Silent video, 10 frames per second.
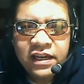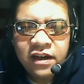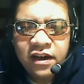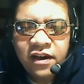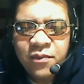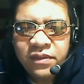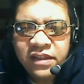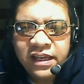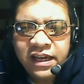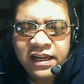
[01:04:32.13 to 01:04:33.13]

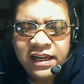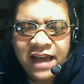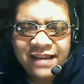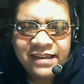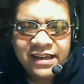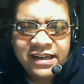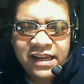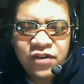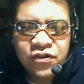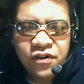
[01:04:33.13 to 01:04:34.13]
the elastic
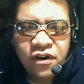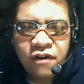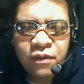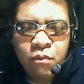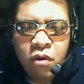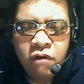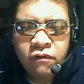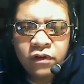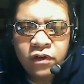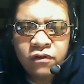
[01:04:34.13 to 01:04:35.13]
nature of the
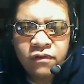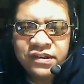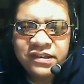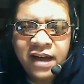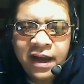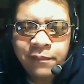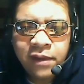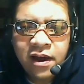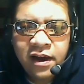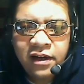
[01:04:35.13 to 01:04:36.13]
Marvel Universe
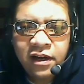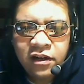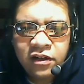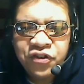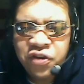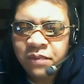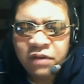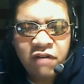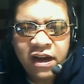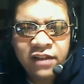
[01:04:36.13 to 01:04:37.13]
timeline jumping
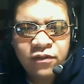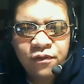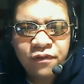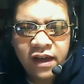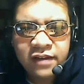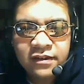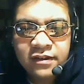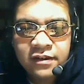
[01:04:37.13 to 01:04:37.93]
right into effect.